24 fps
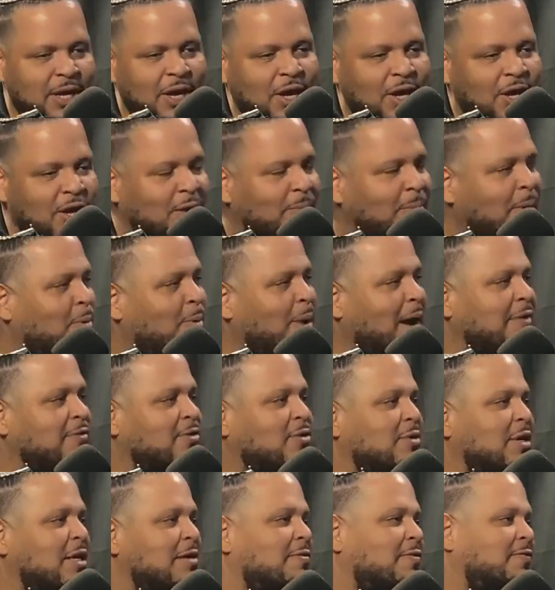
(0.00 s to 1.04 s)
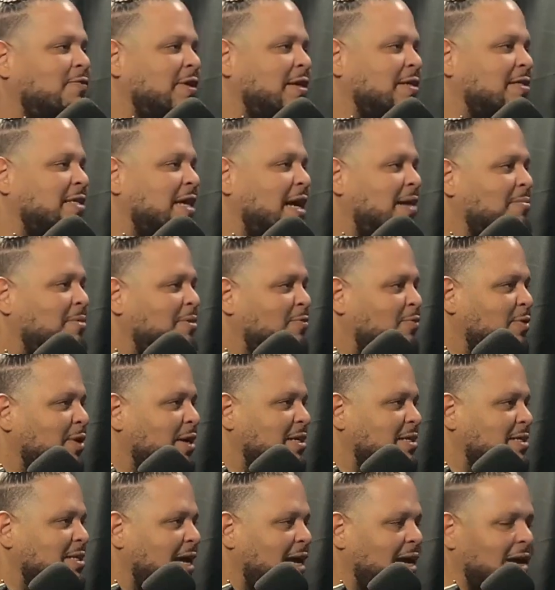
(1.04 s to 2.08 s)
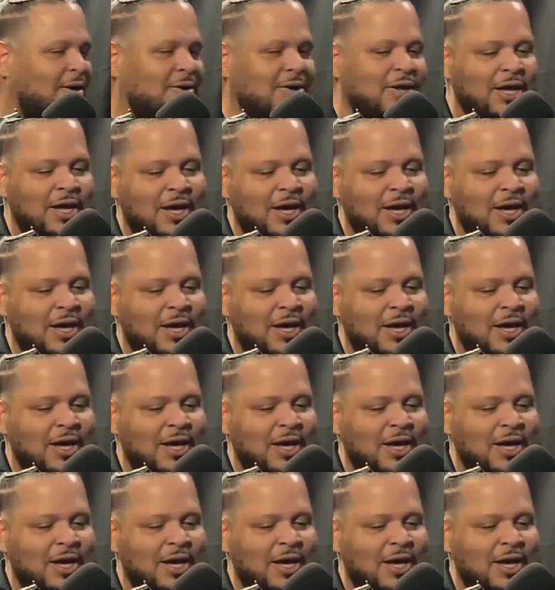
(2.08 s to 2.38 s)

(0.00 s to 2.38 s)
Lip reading: My wife don't never FaceTime if we in town.